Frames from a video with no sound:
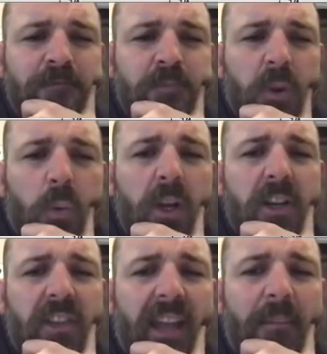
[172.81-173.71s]
What
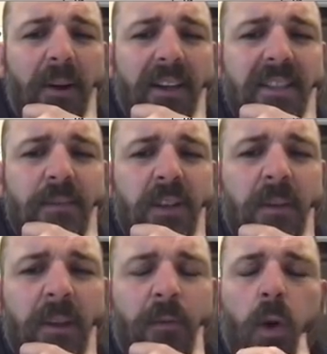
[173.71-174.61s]
could that possibly
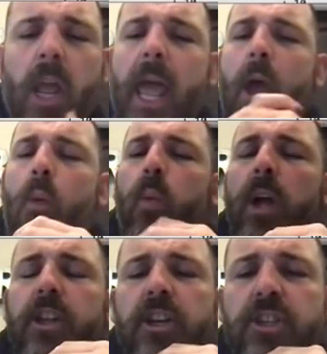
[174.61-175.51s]
be for?
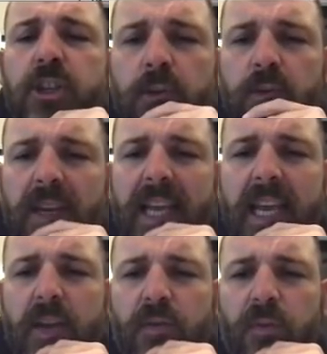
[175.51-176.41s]
What could you
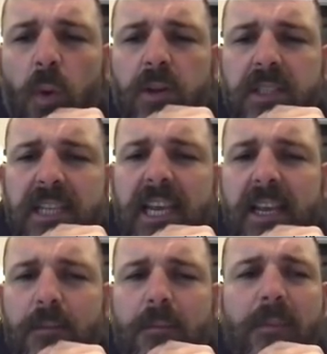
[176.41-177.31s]
need
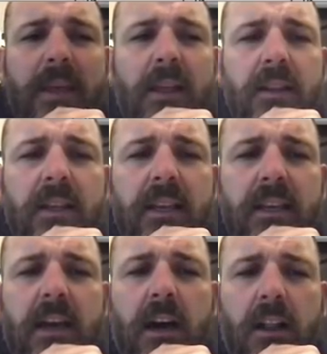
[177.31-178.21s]
$14 million
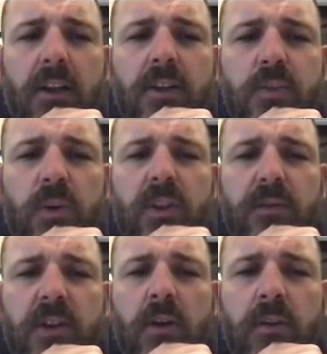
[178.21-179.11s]
worth
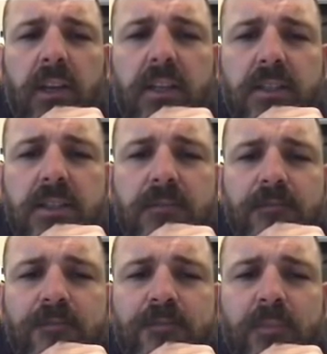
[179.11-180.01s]
of tokens
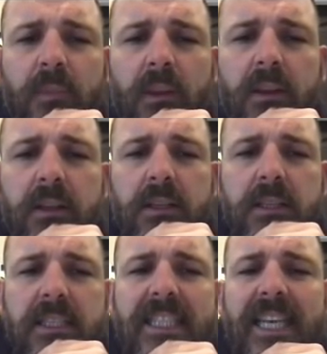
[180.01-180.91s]

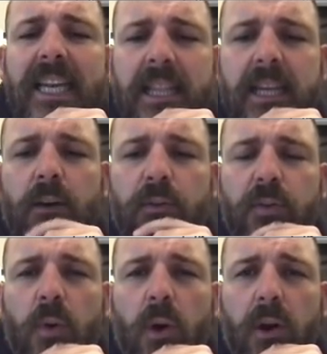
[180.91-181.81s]
sitting there
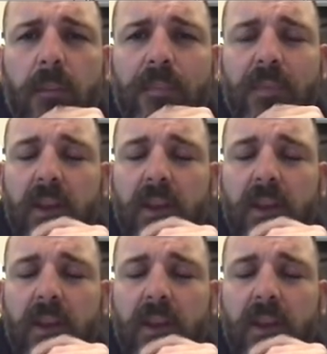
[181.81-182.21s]
for?